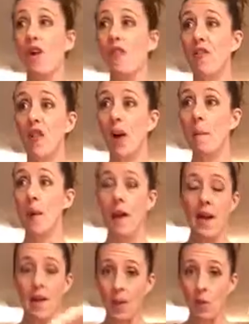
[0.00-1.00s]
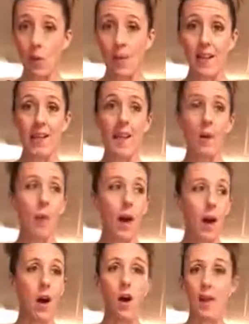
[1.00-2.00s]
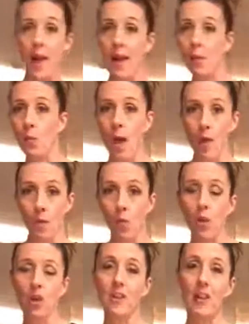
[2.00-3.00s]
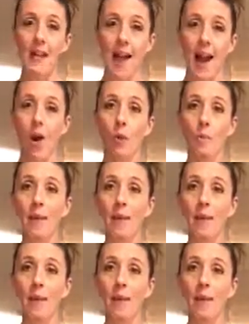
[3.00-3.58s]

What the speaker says: from eating well and working out,